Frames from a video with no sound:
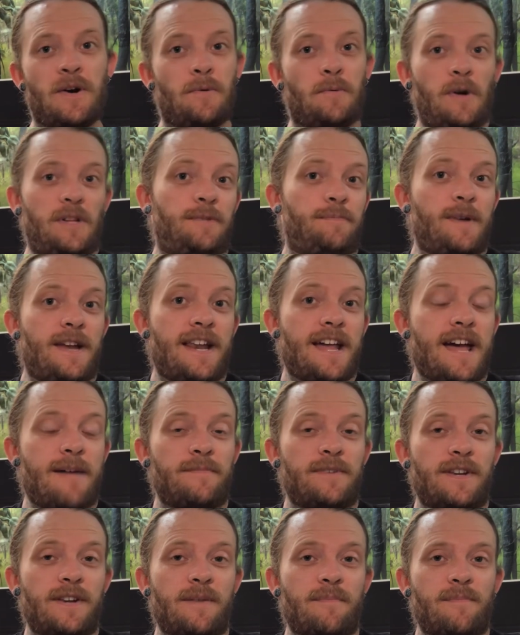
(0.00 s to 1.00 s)
what's been
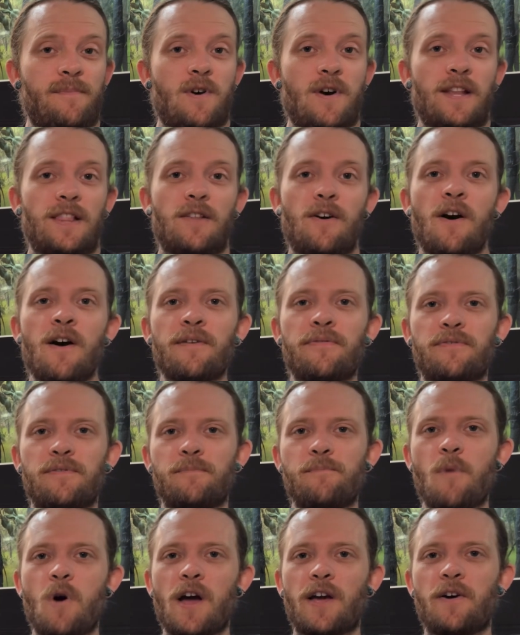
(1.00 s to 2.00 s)
happening in my life
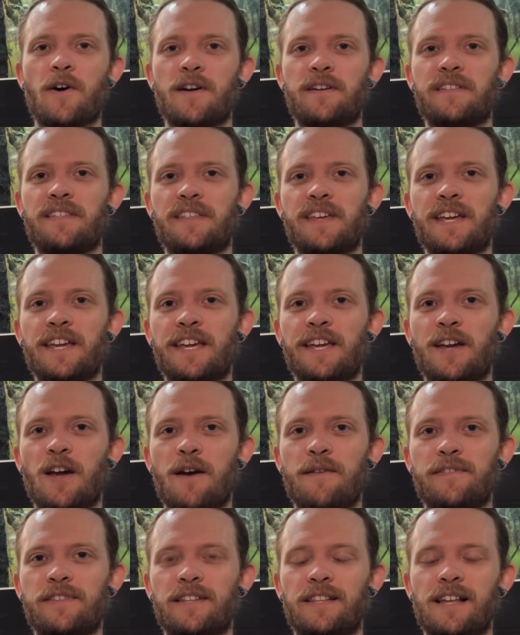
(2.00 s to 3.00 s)
and my kind of thinking
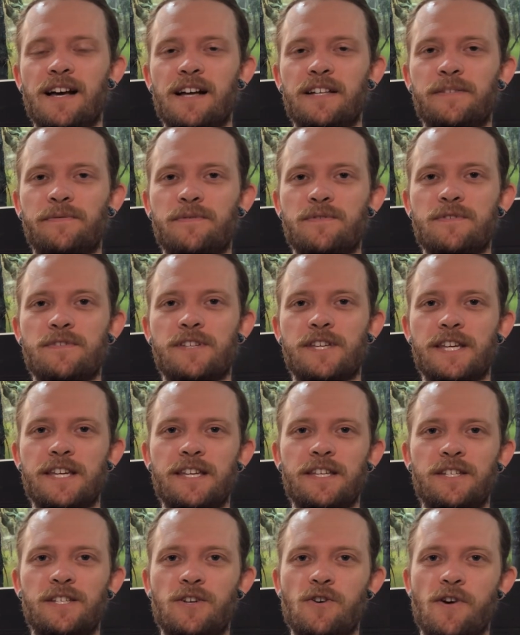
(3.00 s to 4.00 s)
over the last few years,